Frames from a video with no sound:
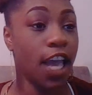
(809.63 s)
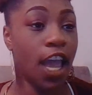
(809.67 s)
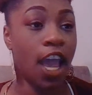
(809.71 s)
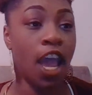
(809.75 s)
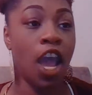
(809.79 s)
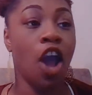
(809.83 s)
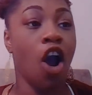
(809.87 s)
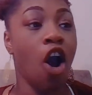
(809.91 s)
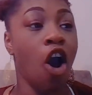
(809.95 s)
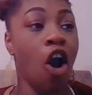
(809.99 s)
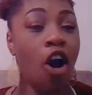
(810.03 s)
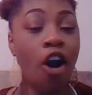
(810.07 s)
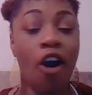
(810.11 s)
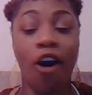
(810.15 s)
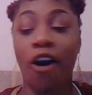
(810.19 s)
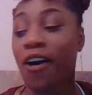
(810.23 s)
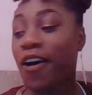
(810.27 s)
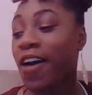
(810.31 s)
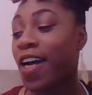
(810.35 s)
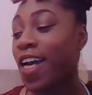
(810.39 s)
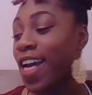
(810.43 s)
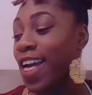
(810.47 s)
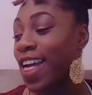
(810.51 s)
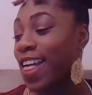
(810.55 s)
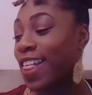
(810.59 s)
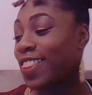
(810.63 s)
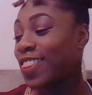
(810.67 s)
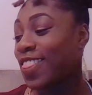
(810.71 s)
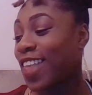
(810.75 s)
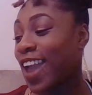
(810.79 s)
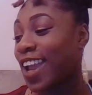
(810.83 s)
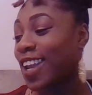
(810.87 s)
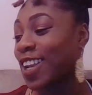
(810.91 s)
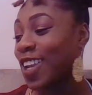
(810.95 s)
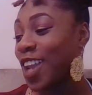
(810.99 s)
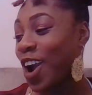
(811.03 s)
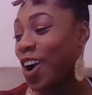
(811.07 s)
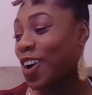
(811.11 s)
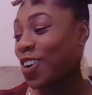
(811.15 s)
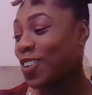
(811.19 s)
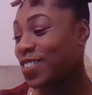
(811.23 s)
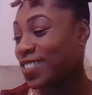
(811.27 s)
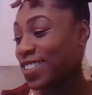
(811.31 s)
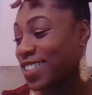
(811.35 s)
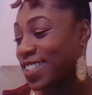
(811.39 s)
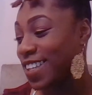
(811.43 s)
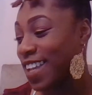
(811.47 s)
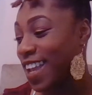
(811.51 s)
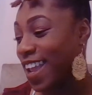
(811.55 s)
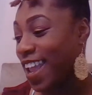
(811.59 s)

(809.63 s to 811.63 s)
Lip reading: at all. They don't.